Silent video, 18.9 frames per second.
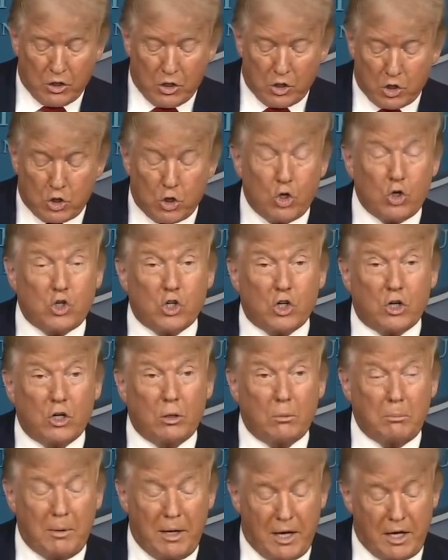
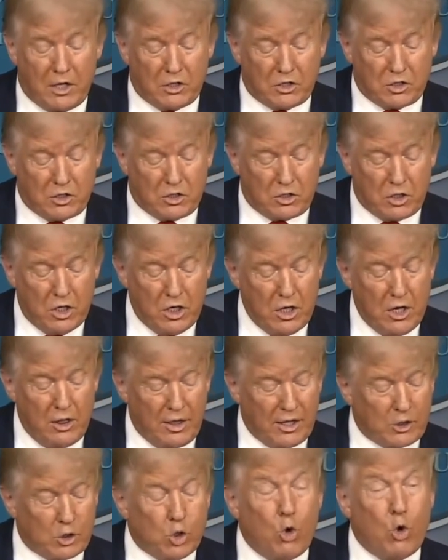surgical masks.
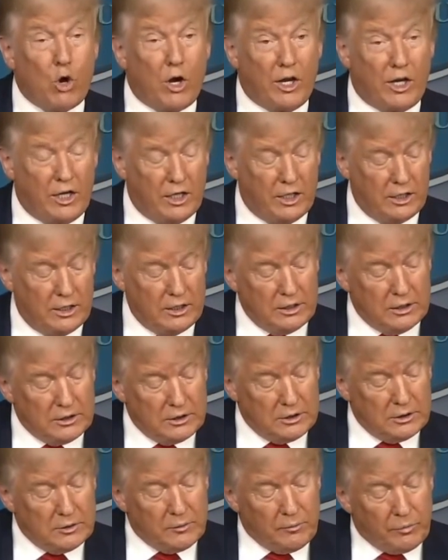That's hoarding.
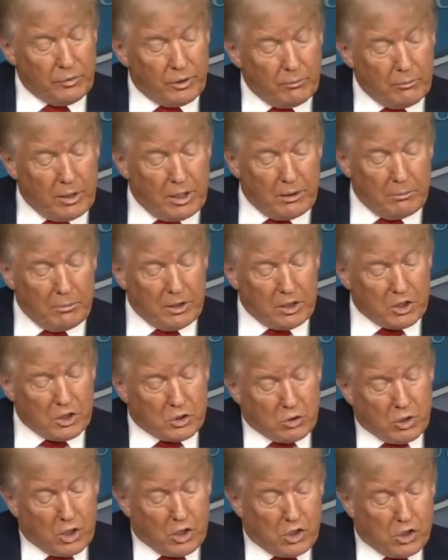My
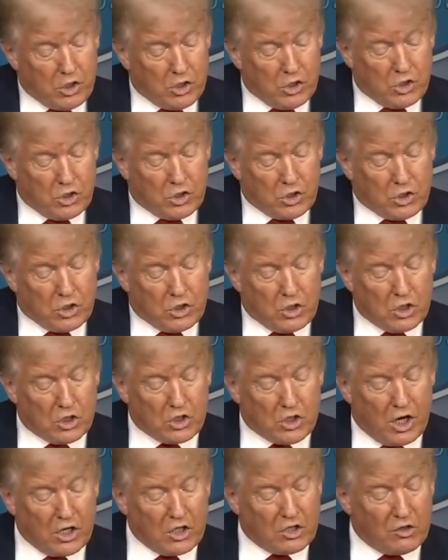administration's
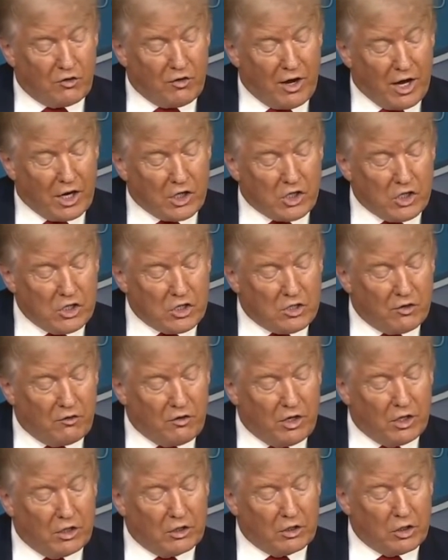decisive actions have
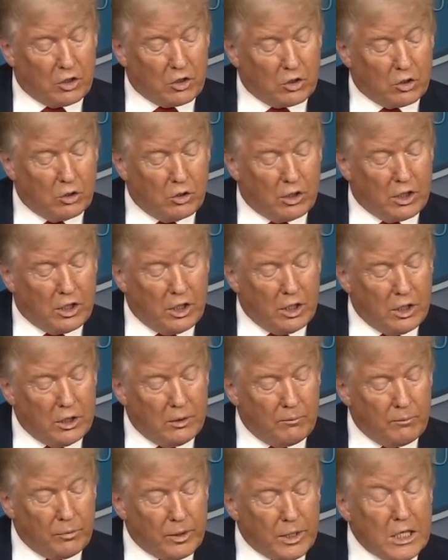yielded truly
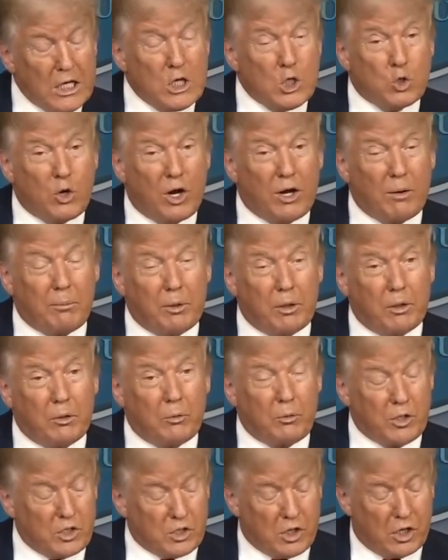
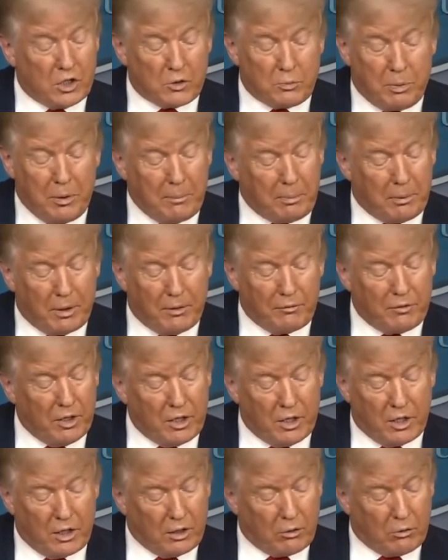incredible results. People have
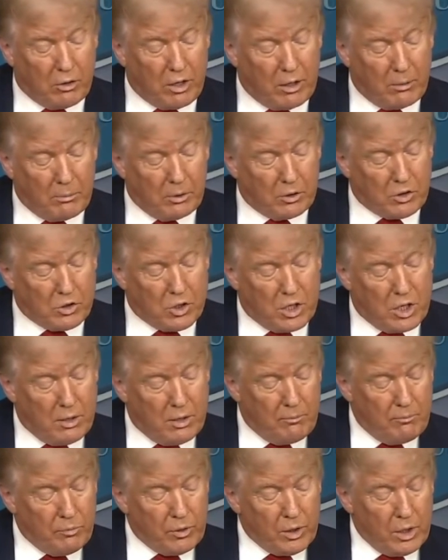done an incredible
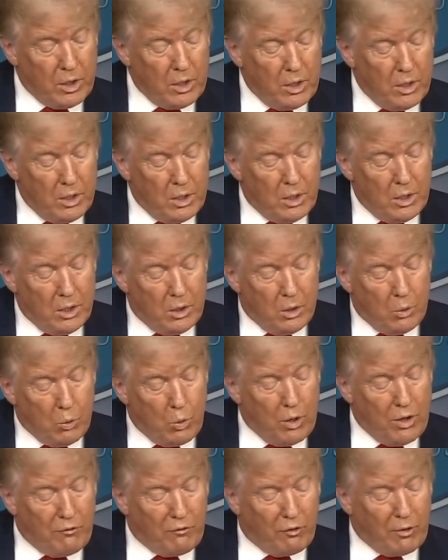job.
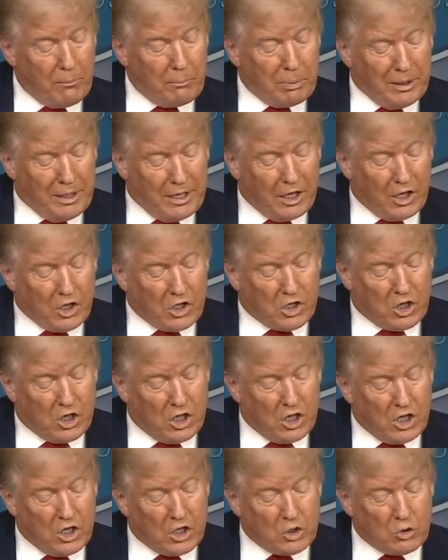We've replenished
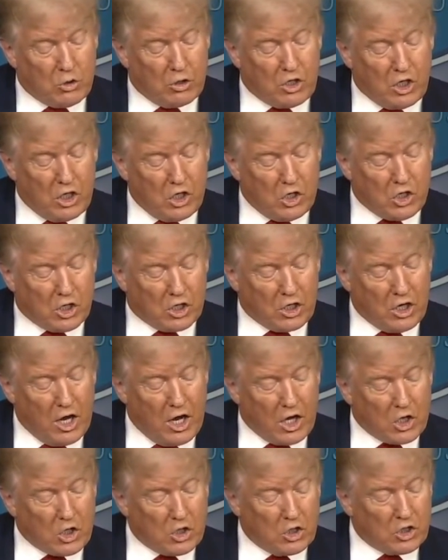the strategic
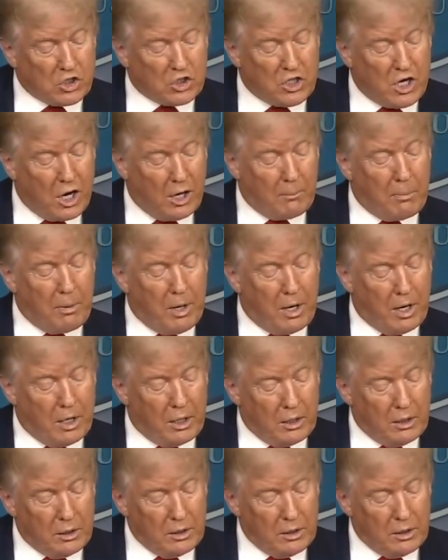national stockpile